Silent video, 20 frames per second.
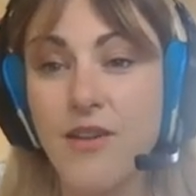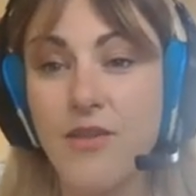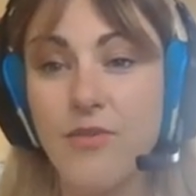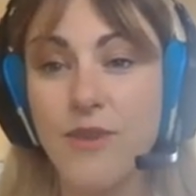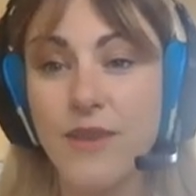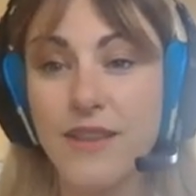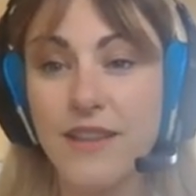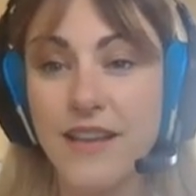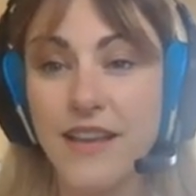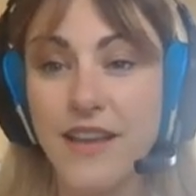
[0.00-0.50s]

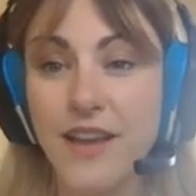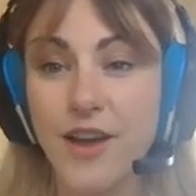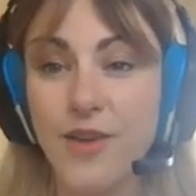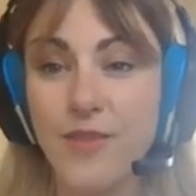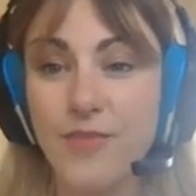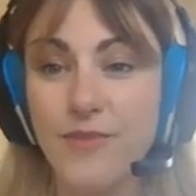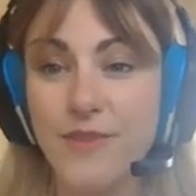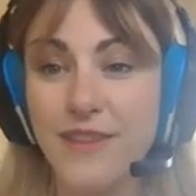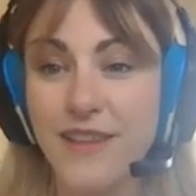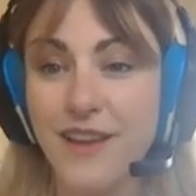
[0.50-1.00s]
when they
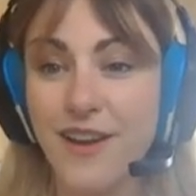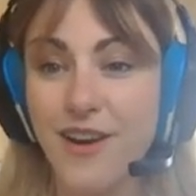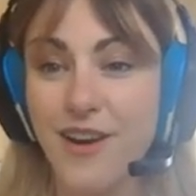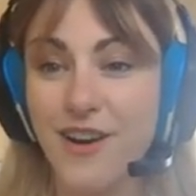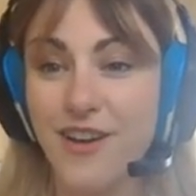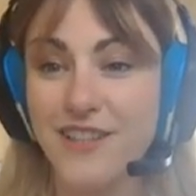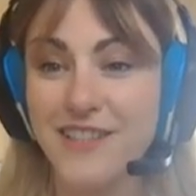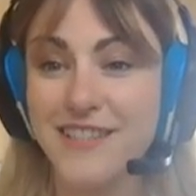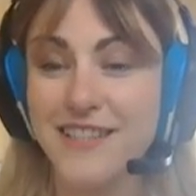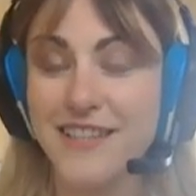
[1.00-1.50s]
open their
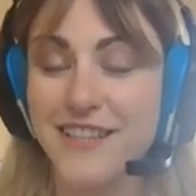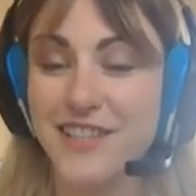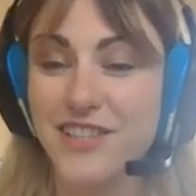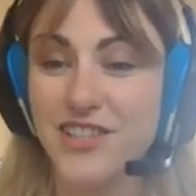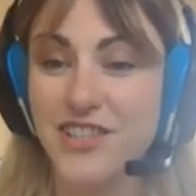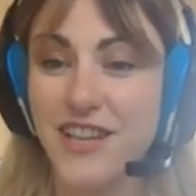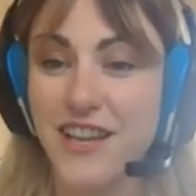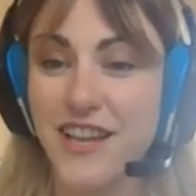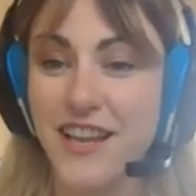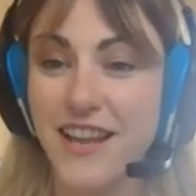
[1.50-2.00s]
hearts and
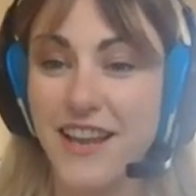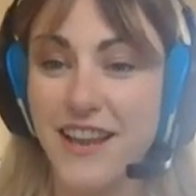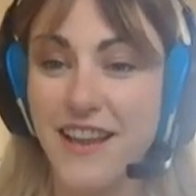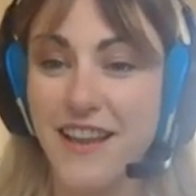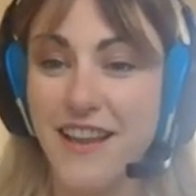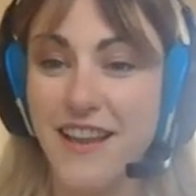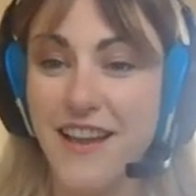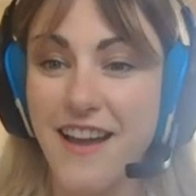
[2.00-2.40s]
share